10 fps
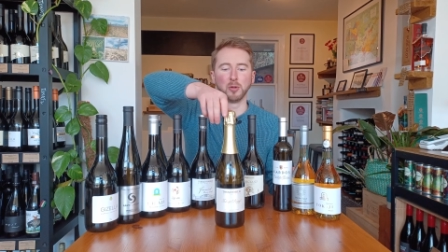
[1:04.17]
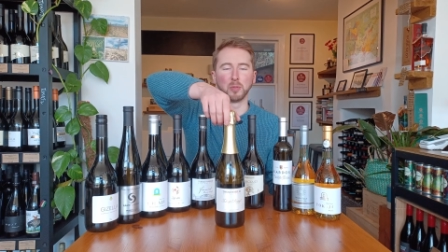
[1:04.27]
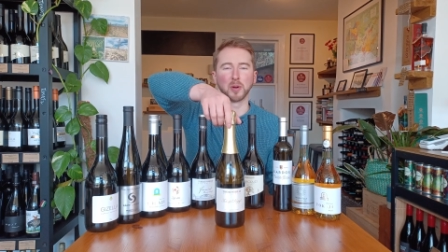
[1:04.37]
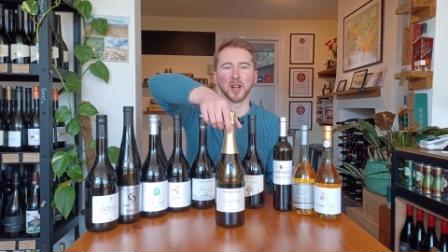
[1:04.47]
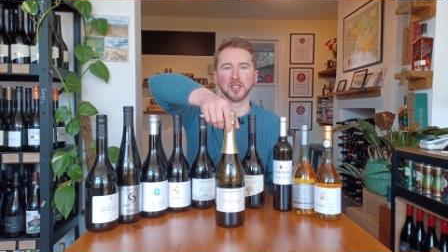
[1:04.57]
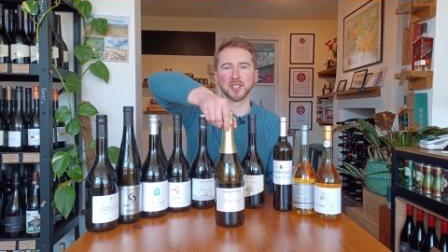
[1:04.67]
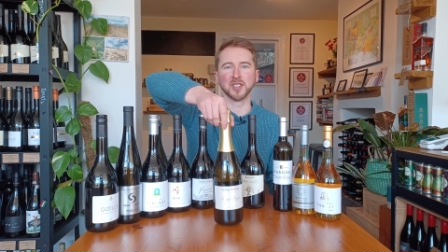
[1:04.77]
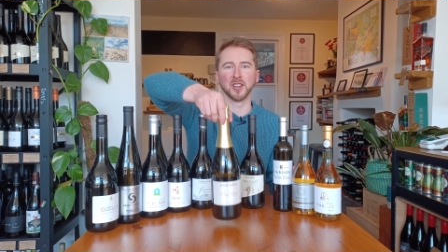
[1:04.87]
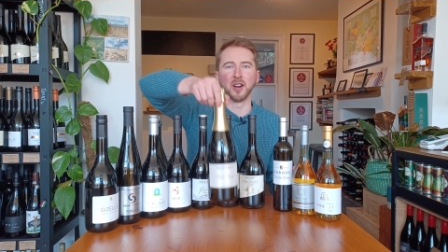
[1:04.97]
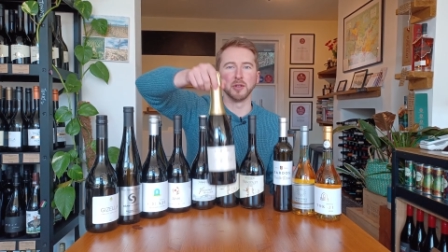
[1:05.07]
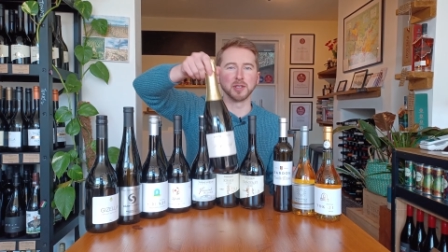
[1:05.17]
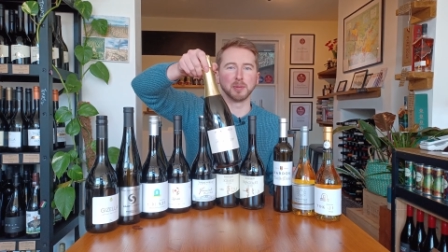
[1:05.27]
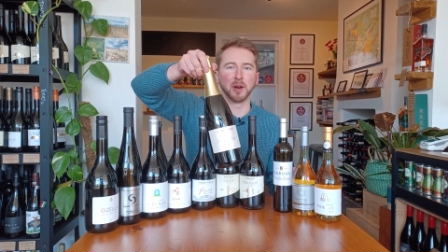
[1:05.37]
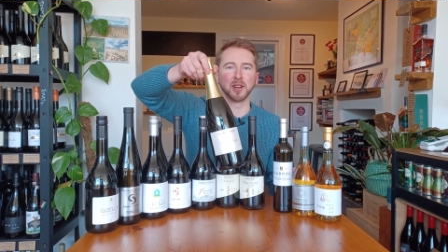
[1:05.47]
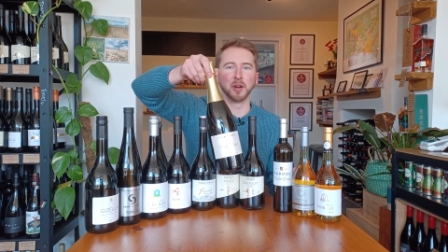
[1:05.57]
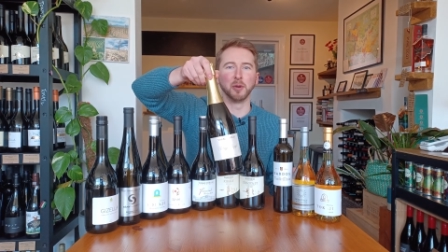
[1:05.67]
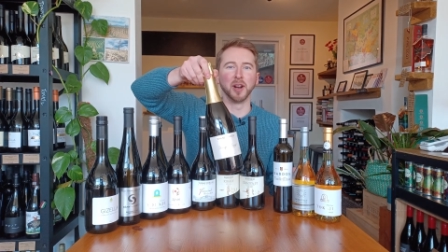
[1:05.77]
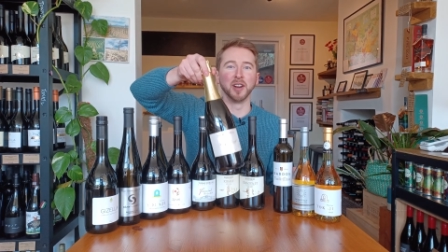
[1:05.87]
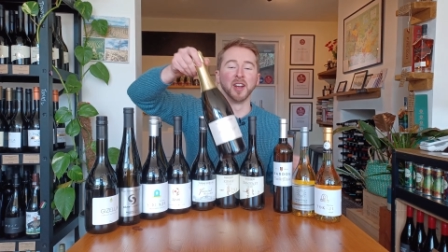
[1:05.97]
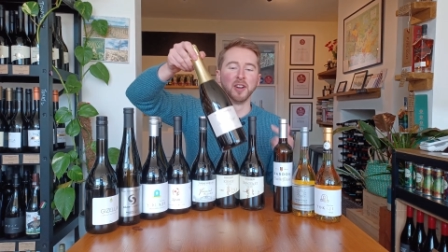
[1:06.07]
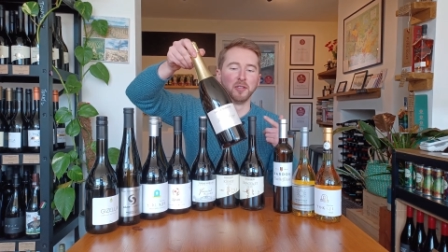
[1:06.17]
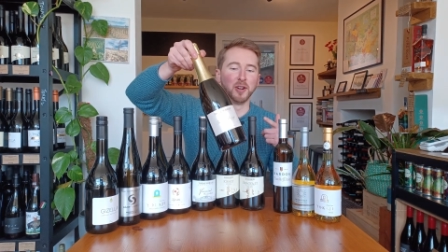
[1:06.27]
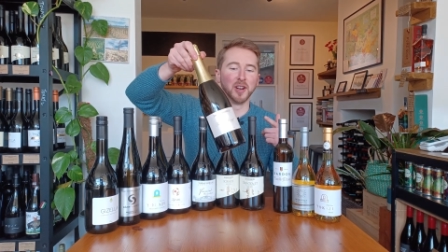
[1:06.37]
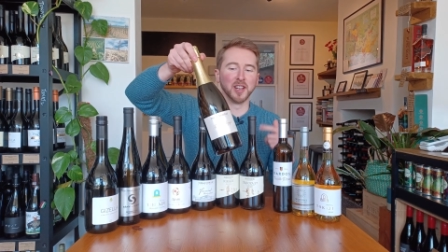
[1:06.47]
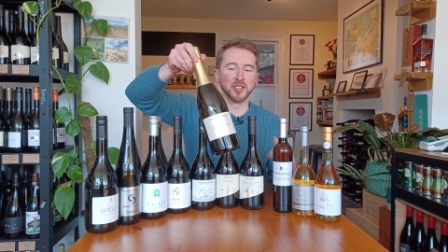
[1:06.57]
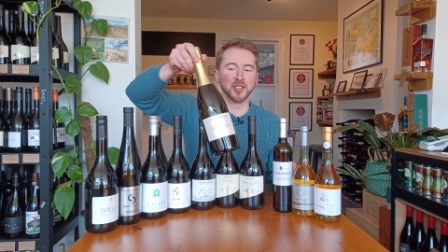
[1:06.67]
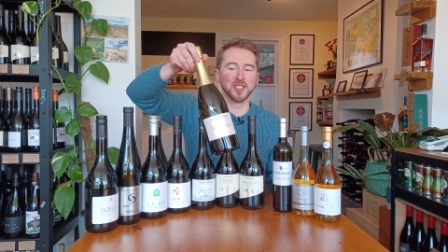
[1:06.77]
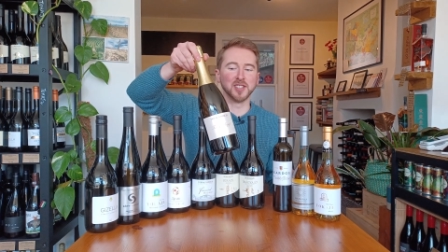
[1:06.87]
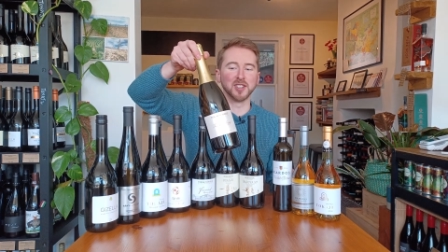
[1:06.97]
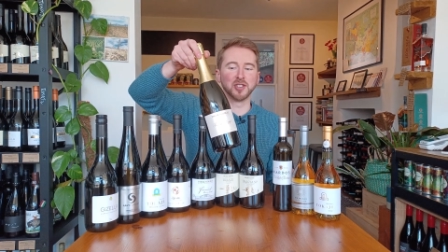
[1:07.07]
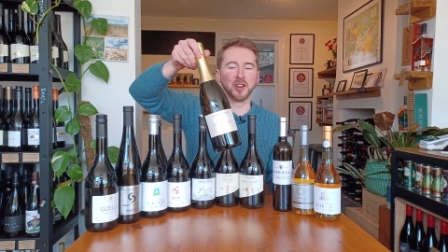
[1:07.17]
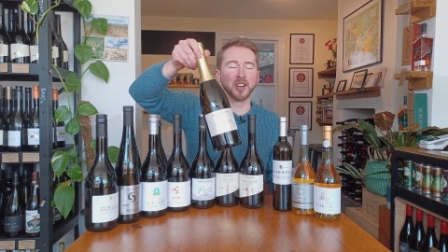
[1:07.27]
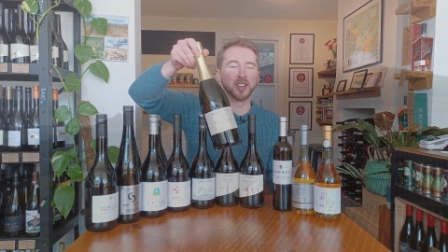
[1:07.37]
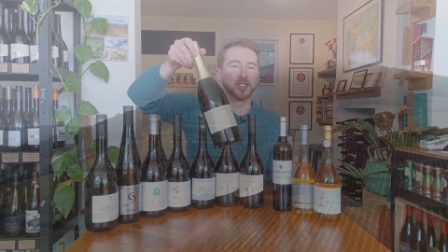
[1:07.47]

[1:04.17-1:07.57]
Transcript: plush style of sparkling wine. Really interesting to try because